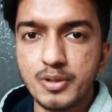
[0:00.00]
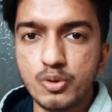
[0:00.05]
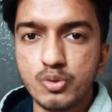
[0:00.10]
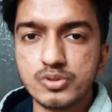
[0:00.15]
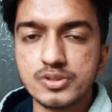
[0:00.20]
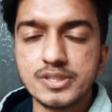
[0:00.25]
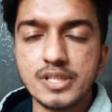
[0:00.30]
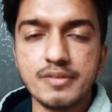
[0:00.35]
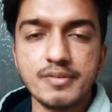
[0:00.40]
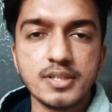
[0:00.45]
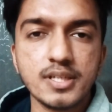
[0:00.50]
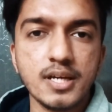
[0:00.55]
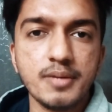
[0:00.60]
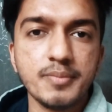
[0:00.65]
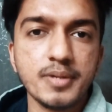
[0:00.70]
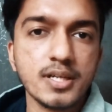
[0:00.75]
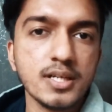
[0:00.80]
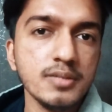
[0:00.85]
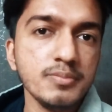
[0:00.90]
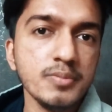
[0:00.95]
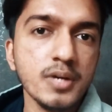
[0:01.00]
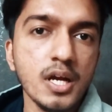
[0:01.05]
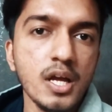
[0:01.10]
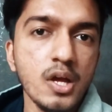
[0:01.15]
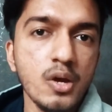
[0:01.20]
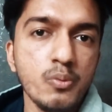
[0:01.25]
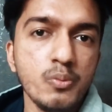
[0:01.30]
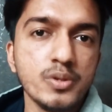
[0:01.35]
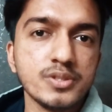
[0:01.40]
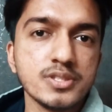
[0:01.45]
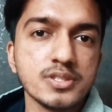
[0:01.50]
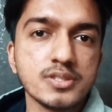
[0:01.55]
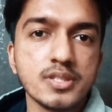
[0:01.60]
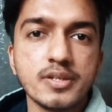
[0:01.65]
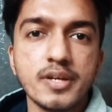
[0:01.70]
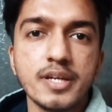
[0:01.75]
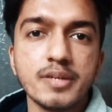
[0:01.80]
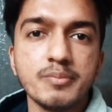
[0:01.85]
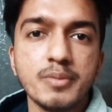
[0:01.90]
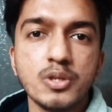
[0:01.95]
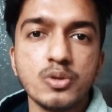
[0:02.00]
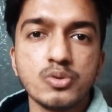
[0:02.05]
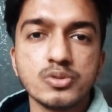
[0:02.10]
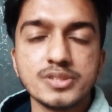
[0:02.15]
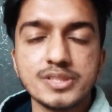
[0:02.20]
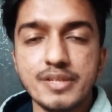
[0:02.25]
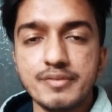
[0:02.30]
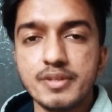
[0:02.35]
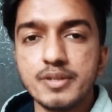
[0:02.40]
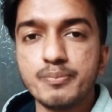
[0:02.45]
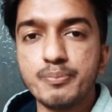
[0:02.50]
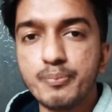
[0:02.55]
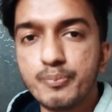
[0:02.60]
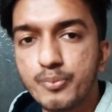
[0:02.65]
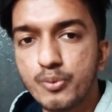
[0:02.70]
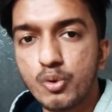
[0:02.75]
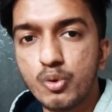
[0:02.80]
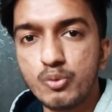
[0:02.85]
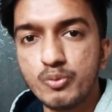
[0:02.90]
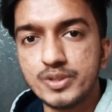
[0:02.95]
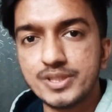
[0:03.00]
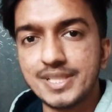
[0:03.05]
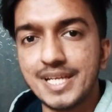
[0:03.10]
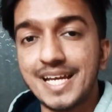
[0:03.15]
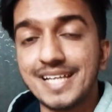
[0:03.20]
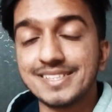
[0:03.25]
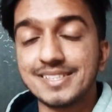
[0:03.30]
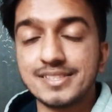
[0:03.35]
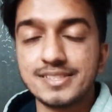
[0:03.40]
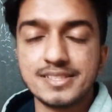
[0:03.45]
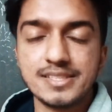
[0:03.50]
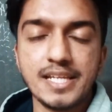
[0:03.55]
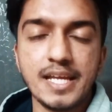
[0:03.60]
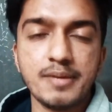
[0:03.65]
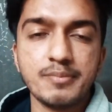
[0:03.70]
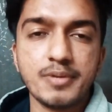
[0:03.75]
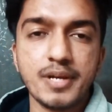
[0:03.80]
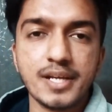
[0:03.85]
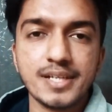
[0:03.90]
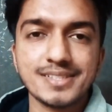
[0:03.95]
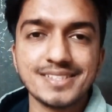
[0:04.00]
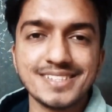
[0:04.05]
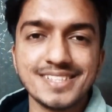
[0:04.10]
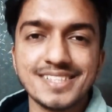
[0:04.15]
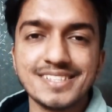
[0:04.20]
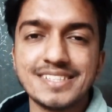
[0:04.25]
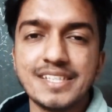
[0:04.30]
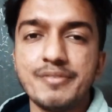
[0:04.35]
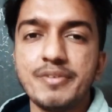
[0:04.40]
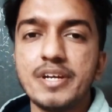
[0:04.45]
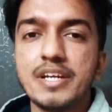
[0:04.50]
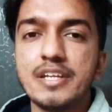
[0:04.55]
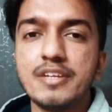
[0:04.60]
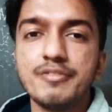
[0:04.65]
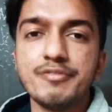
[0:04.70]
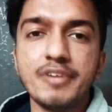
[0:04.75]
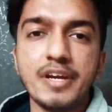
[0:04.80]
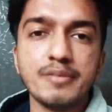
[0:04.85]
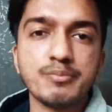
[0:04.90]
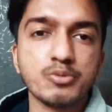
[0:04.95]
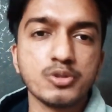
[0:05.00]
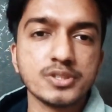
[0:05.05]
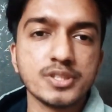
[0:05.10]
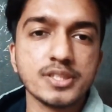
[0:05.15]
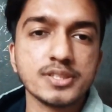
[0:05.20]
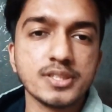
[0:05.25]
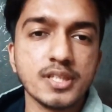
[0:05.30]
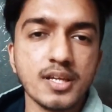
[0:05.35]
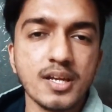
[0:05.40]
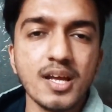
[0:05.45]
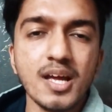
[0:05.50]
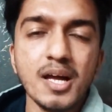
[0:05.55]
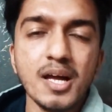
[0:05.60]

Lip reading: Note 7 coming up, which is the Redmi Note 7 Pro, which has a Snapdragon 675 processor.